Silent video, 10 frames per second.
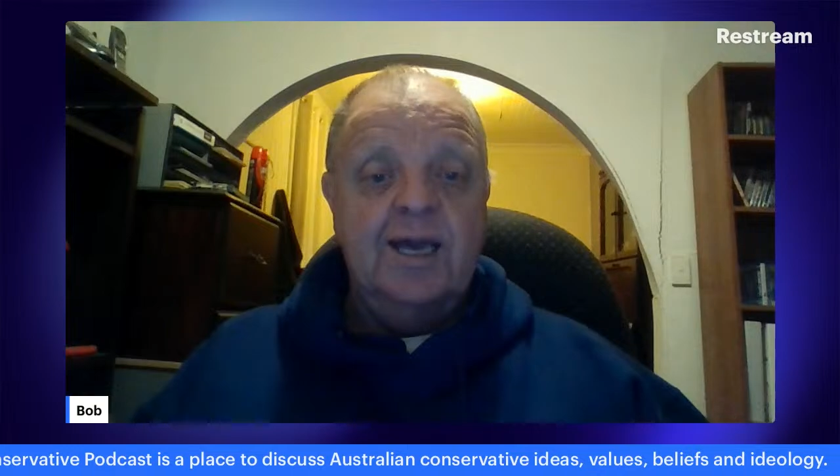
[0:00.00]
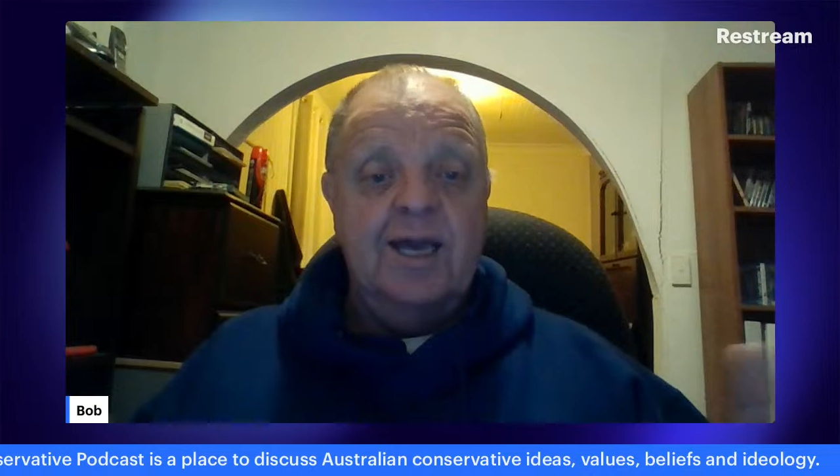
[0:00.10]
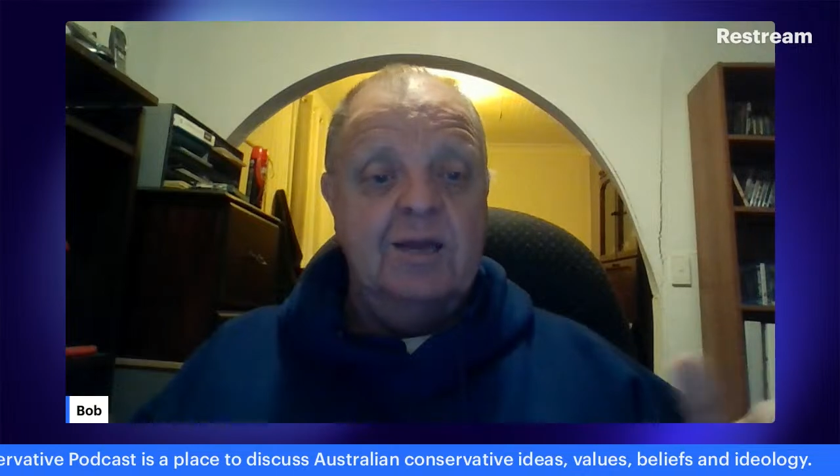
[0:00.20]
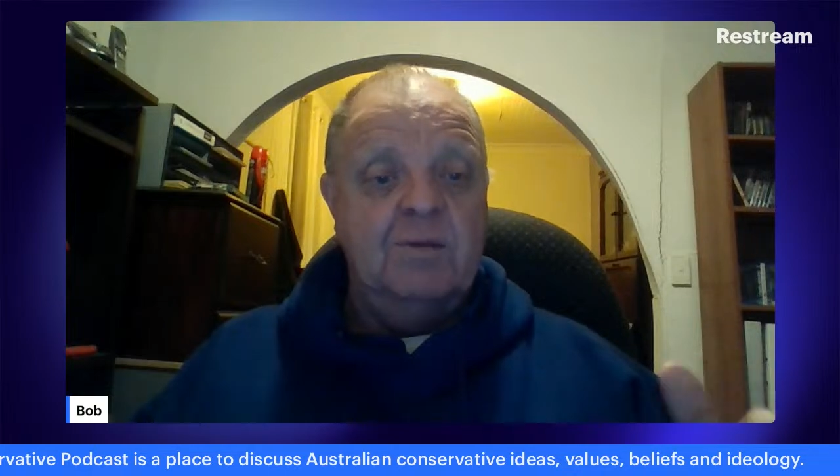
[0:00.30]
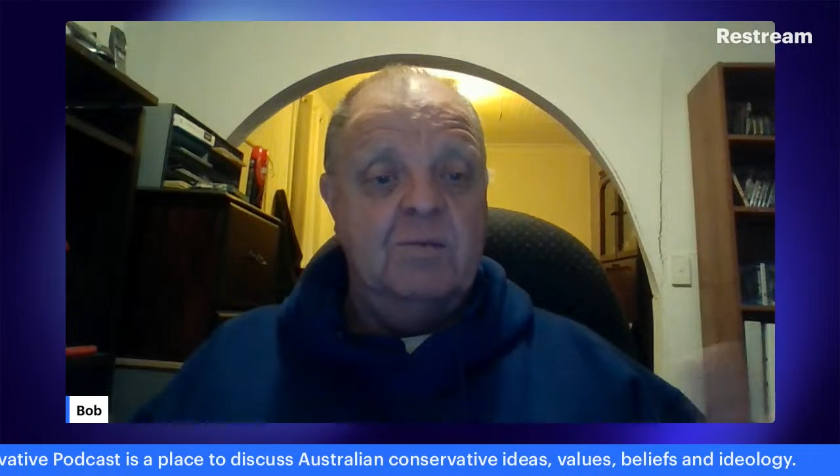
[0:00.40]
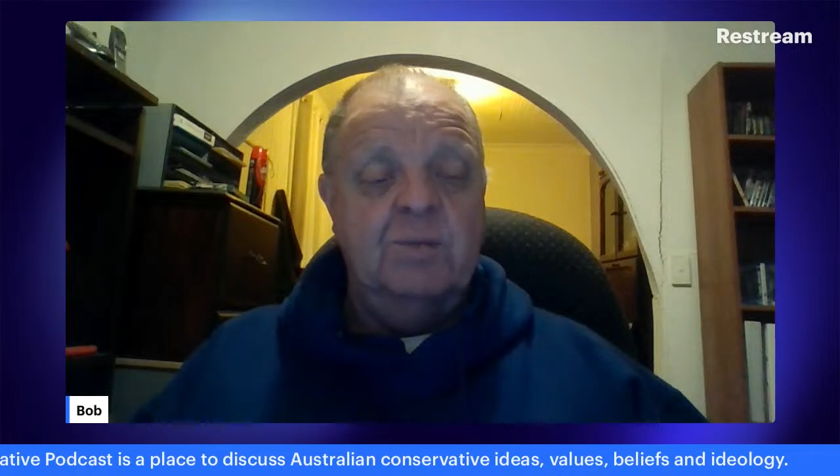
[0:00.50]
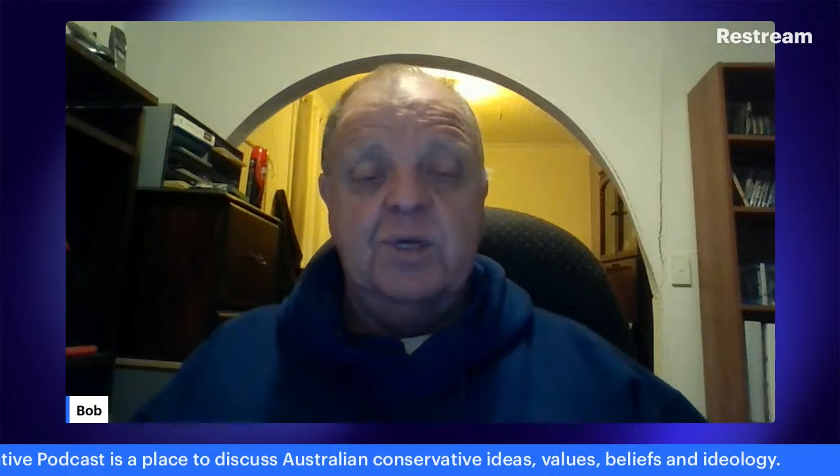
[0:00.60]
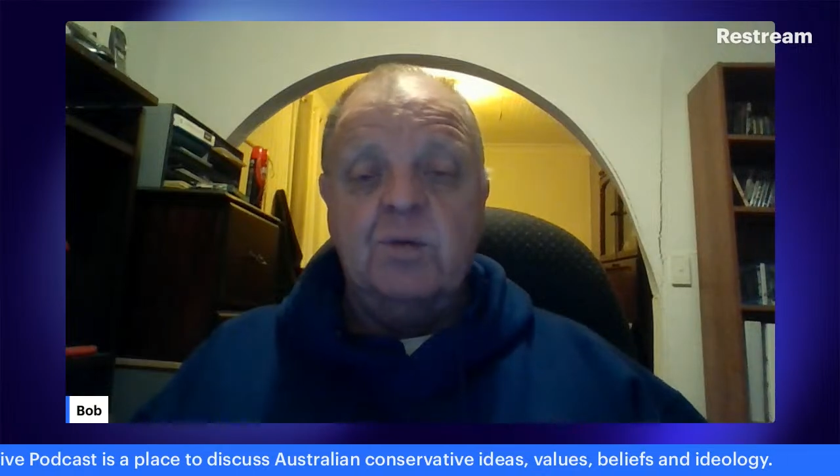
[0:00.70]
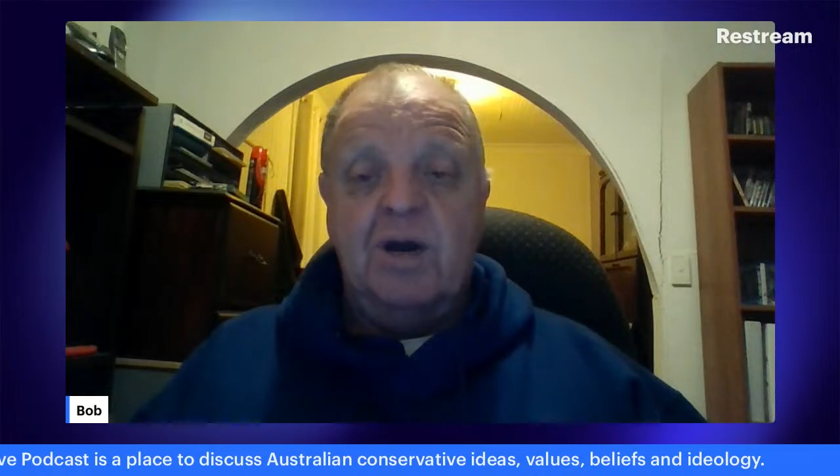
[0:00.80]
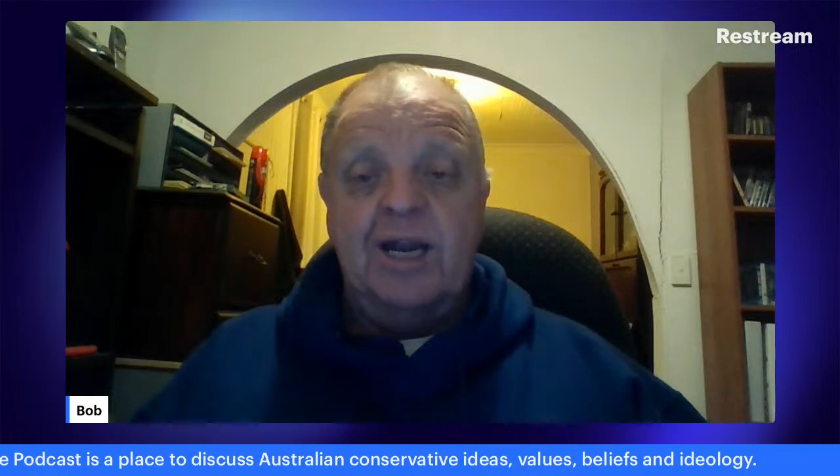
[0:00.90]
And we'd
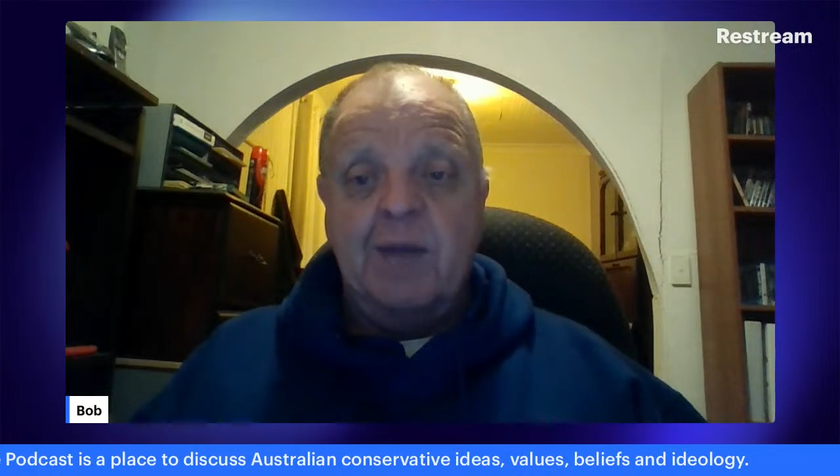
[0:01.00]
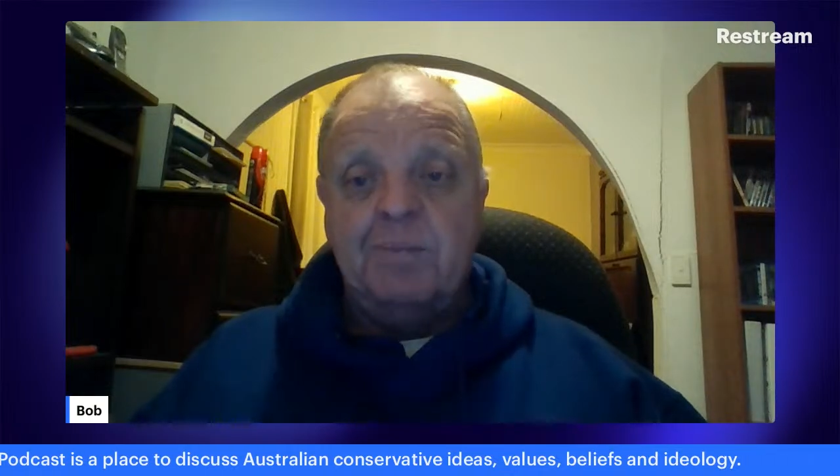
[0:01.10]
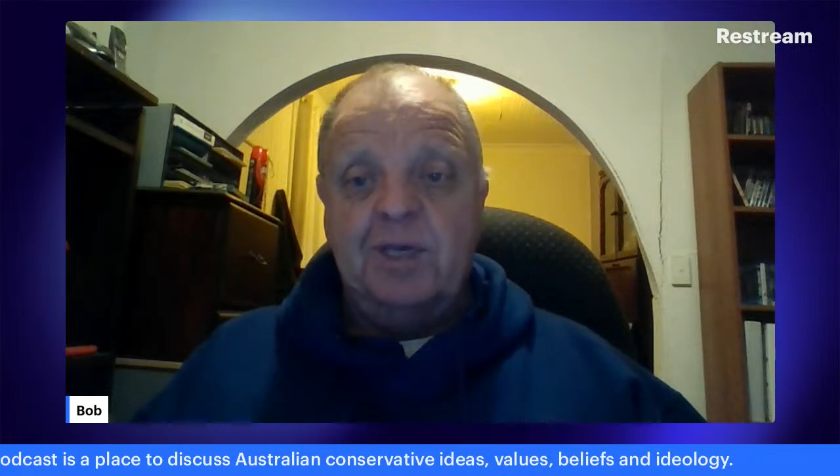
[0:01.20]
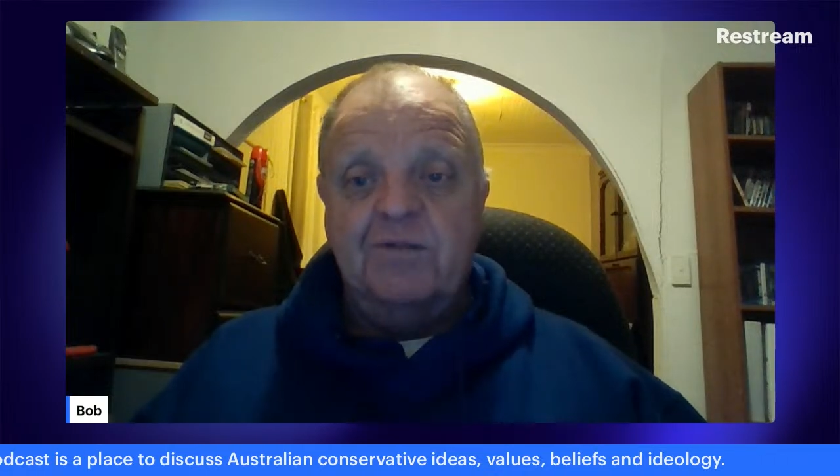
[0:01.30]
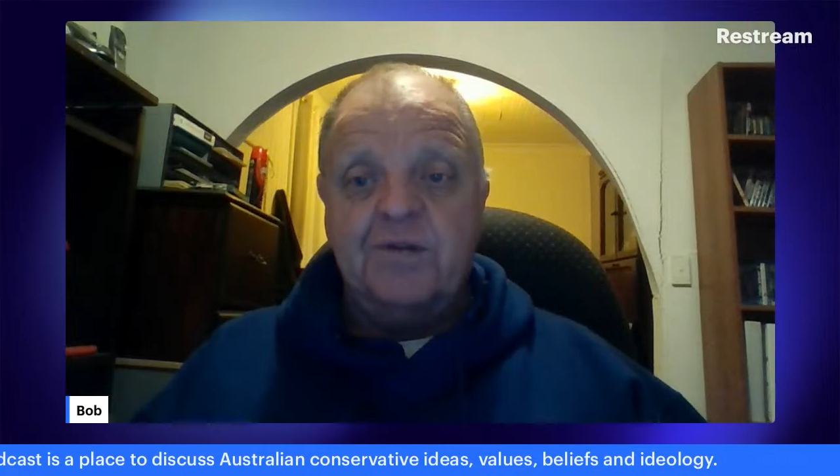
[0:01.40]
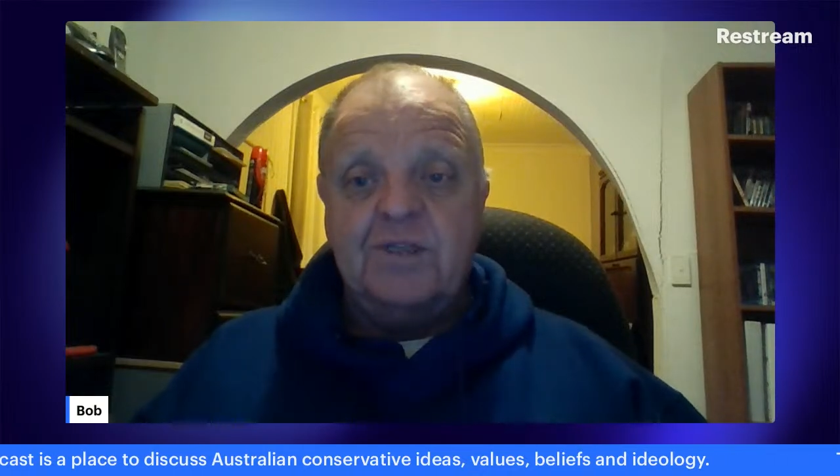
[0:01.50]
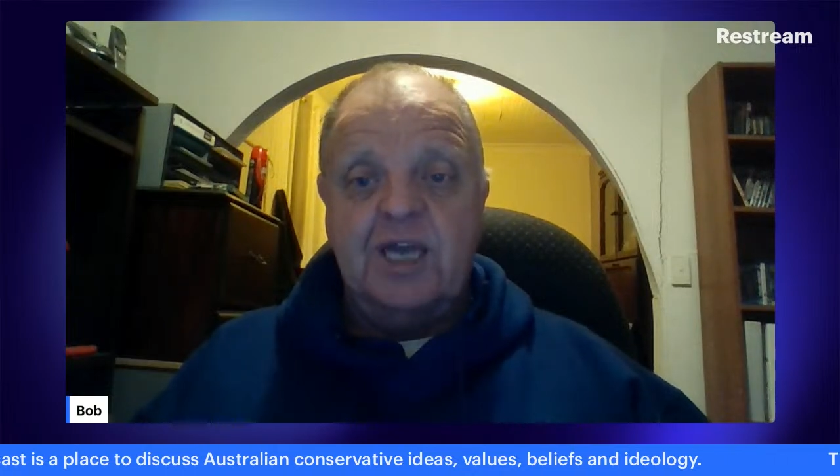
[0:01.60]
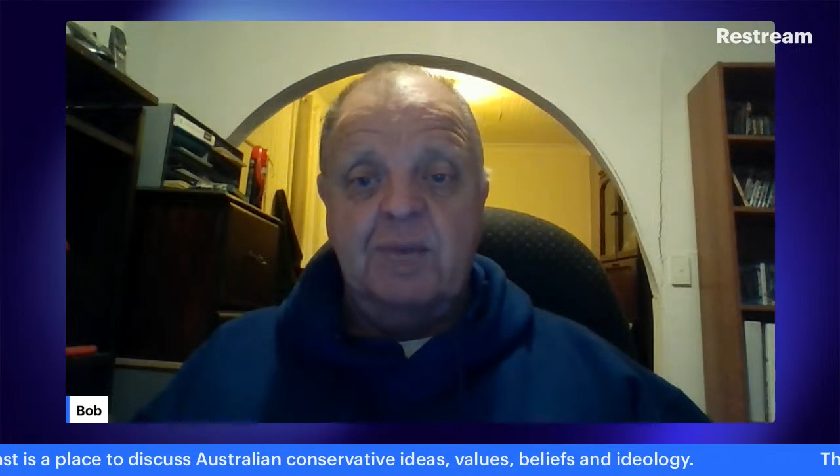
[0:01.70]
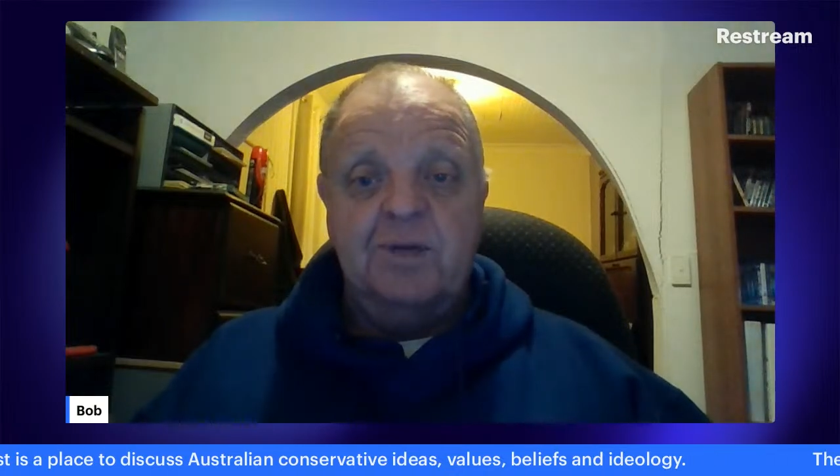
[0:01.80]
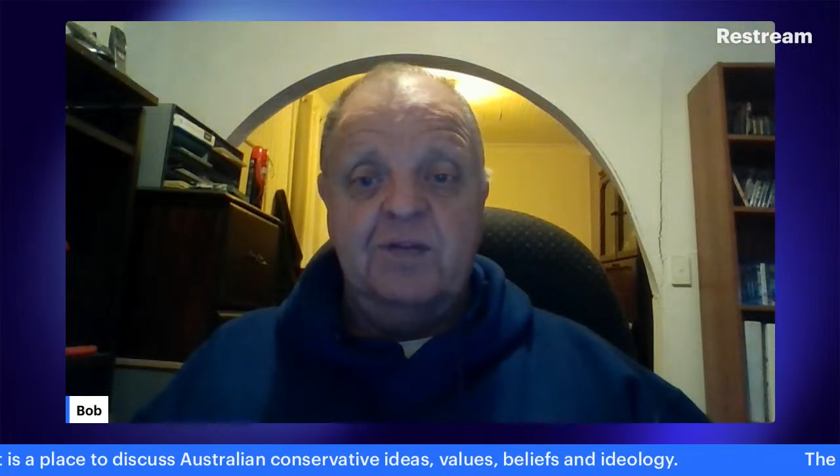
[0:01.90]
be quite happy, for
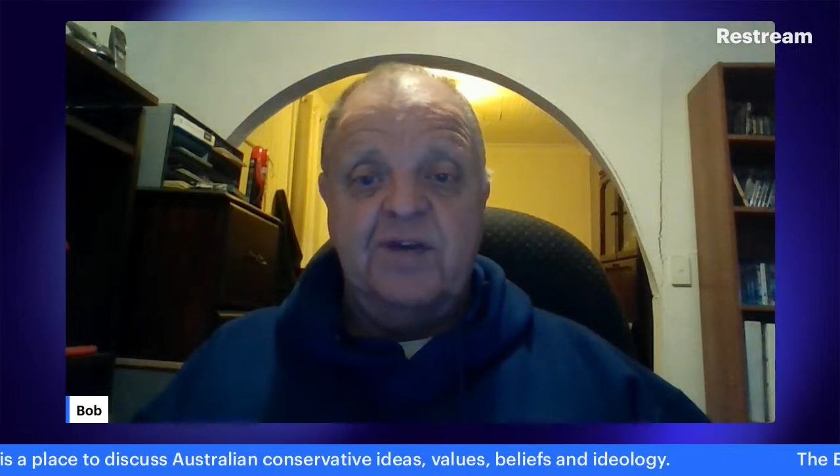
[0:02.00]
example,